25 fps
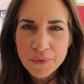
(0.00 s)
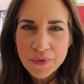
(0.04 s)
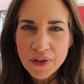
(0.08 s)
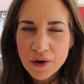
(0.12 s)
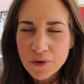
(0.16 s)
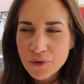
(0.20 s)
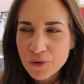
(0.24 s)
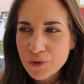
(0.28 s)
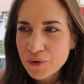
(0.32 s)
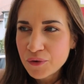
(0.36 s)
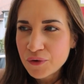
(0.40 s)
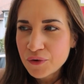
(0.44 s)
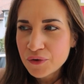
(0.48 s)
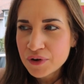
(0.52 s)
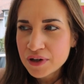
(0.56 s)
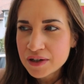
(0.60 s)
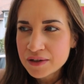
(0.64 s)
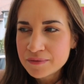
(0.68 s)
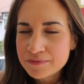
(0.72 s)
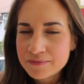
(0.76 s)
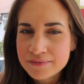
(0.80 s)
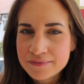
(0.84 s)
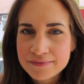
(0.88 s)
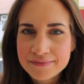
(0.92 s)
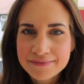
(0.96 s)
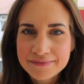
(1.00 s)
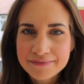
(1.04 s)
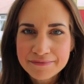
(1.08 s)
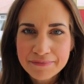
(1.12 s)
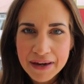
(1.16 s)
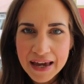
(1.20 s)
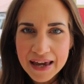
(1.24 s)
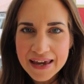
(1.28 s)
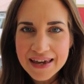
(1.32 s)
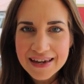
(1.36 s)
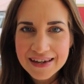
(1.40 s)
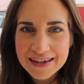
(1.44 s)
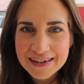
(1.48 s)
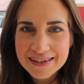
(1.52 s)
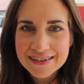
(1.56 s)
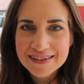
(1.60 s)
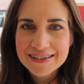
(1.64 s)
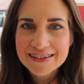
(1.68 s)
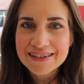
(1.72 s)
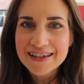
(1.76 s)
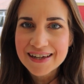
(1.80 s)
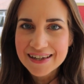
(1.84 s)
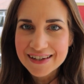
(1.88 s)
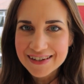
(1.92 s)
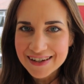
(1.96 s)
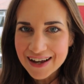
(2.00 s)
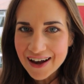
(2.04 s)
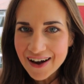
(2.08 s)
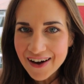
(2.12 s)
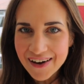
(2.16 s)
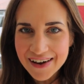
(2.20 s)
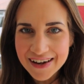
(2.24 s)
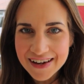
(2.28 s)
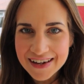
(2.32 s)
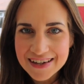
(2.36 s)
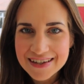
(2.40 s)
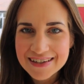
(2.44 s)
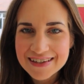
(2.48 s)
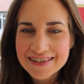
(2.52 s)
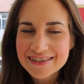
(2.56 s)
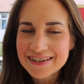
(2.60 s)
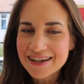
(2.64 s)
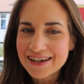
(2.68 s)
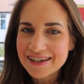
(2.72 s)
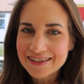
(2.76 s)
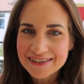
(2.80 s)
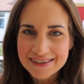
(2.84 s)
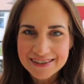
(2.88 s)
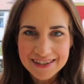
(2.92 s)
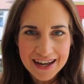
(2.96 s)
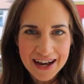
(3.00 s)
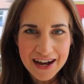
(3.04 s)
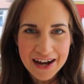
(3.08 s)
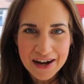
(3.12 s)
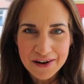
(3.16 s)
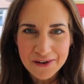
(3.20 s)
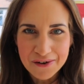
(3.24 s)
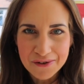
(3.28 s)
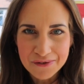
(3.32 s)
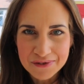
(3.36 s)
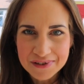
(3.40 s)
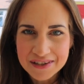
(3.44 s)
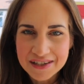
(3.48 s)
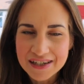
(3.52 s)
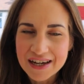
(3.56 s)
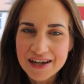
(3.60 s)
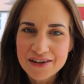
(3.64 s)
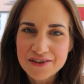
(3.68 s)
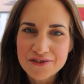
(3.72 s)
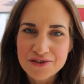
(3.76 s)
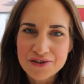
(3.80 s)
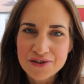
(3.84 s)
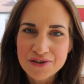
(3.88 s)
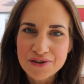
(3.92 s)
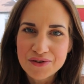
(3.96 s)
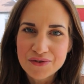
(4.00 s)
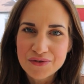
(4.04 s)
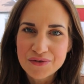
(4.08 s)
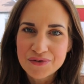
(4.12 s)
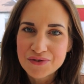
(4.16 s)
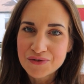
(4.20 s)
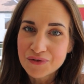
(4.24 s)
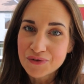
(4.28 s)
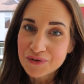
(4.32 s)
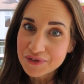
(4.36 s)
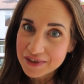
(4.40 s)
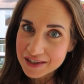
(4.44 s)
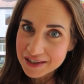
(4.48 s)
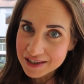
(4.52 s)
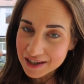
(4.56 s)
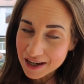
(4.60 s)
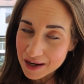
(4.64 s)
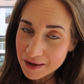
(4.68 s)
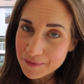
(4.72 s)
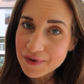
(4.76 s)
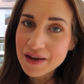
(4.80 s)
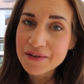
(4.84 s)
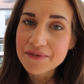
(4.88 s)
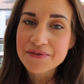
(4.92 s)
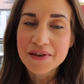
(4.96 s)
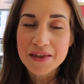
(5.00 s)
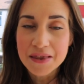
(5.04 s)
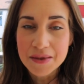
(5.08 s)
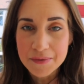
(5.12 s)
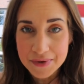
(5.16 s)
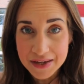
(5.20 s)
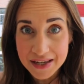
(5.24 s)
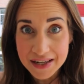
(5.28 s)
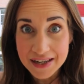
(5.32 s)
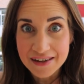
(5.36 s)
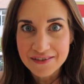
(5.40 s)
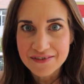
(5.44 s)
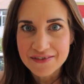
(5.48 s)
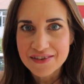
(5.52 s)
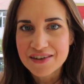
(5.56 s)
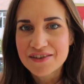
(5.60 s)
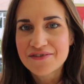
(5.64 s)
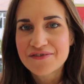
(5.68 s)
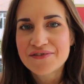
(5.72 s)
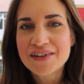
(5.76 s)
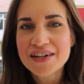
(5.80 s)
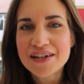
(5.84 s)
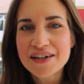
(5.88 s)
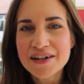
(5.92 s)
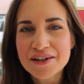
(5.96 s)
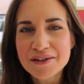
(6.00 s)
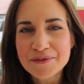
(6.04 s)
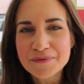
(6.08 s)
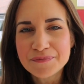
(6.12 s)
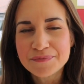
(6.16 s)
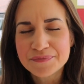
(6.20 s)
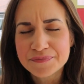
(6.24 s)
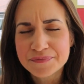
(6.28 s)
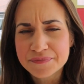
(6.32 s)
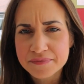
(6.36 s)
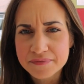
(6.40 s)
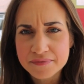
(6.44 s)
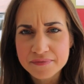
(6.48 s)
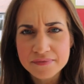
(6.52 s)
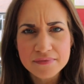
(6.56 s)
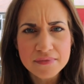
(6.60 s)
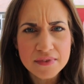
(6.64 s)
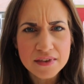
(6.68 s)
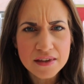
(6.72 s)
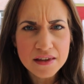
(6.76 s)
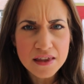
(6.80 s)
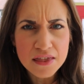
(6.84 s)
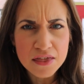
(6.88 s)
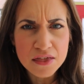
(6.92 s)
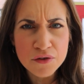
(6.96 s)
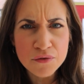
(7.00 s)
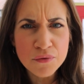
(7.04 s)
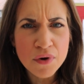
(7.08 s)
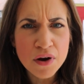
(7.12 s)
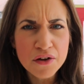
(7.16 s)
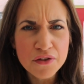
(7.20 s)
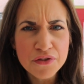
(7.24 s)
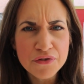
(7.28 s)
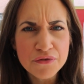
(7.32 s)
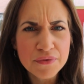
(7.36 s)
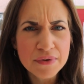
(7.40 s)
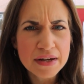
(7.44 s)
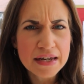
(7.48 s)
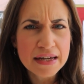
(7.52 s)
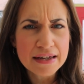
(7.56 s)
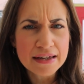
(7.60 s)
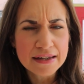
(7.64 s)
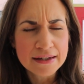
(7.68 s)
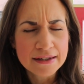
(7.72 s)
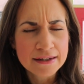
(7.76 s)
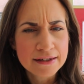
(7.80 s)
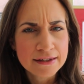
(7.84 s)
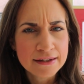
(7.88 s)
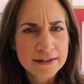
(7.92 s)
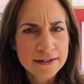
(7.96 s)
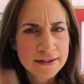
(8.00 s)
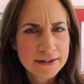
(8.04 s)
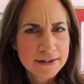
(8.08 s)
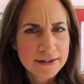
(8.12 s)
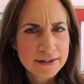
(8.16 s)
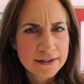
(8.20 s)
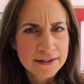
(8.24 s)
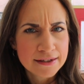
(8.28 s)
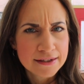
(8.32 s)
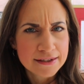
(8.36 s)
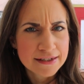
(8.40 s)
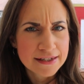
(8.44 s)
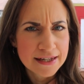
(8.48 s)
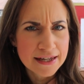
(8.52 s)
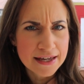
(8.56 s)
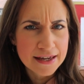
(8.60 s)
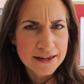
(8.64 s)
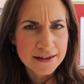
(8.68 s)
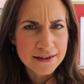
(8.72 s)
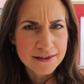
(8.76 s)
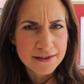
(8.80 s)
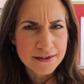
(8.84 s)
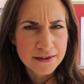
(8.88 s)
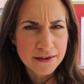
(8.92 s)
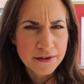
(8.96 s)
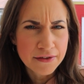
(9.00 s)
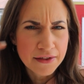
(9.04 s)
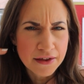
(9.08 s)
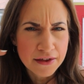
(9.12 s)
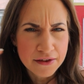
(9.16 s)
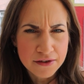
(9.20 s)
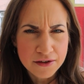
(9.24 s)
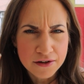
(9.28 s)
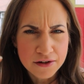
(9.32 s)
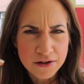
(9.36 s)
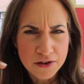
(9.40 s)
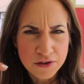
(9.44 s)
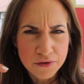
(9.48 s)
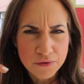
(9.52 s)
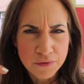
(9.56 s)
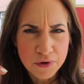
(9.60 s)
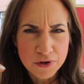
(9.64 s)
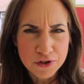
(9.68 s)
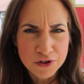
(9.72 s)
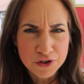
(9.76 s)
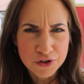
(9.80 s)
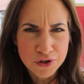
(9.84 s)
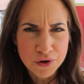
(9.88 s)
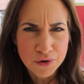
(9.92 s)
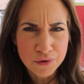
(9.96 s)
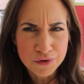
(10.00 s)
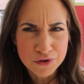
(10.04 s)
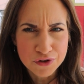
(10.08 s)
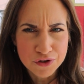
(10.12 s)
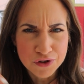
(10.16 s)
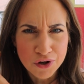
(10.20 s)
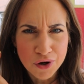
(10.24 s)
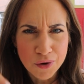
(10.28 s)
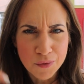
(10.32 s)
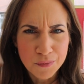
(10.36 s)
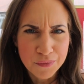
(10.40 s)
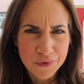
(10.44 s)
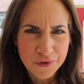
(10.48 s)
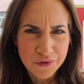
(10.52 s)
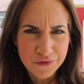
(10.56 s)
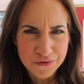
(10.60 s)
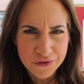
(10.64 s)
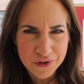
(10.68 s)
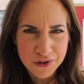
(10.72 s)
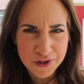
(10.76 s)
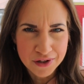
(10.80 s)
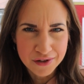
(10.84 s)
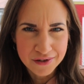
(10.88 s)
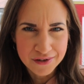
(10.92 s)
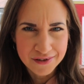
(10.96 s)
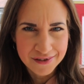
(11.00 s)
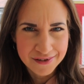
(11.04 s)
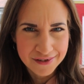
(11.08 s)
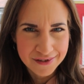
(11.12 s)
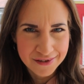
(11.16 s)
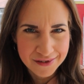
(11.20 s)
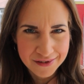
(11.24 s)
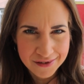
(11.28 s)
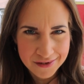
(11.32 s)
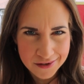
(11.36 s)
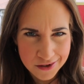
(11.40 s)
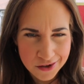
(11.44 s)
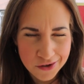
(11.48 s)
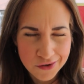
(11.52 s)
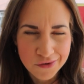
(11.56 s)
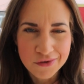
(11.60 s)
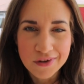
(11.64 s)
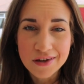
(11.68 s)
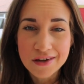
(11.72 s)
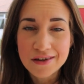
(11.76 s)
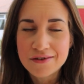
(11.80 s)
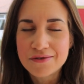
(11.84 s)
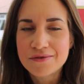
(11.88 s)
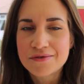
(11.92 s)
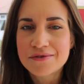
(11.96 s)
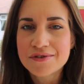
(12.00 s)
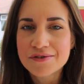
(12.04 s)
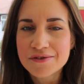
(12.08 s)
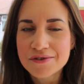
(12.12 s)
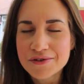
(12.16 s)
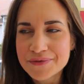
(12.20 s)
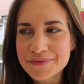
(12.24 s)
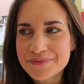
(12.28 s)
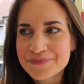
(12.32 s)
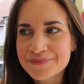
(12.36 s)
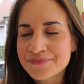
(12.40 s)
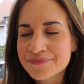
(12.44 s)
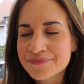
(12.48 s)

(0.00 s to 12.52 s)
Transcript: They're all baked and iced and dowed, as you saw in the time lapse at the beginning of this video. There are 3 tiers, so there's another one to go on top of the 2 that you saw.